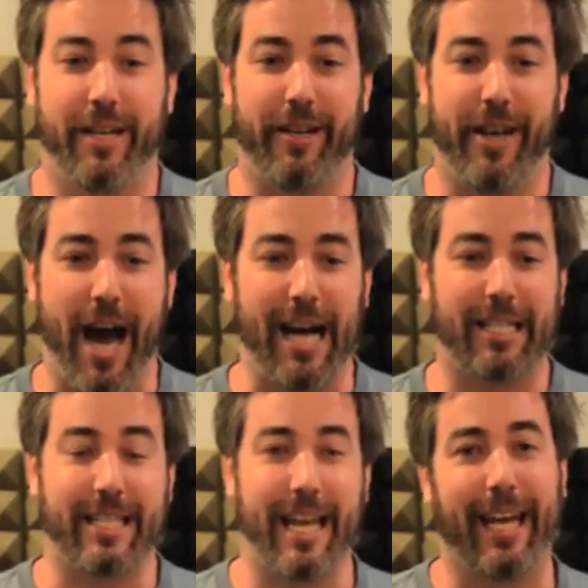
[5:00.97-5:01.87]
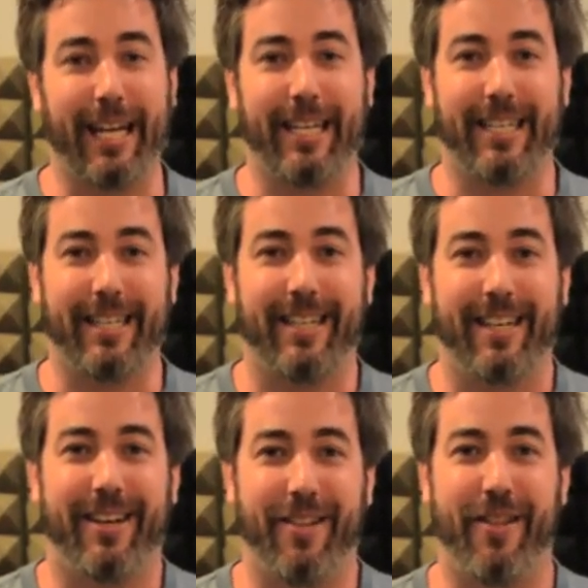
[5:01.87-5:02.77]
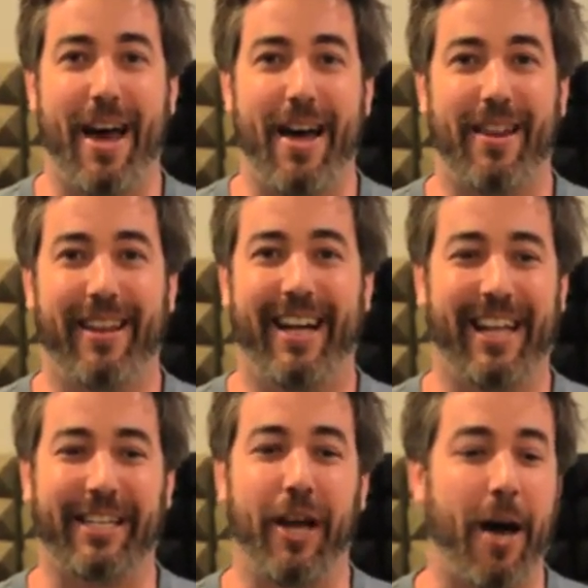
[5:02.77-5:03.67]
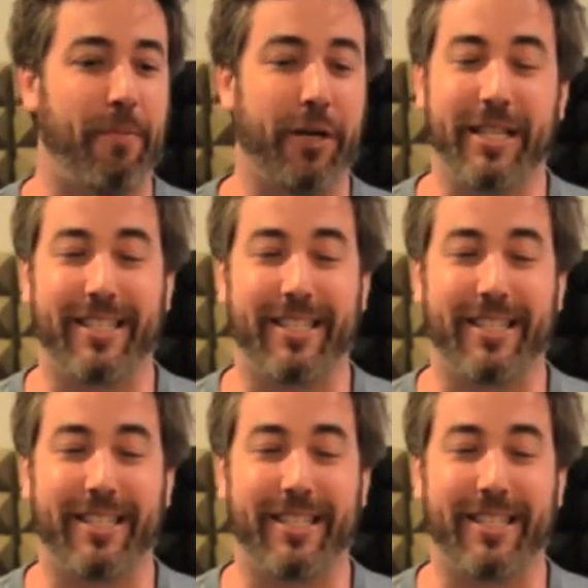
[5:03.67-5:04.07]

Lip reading: not saying that, like not putting the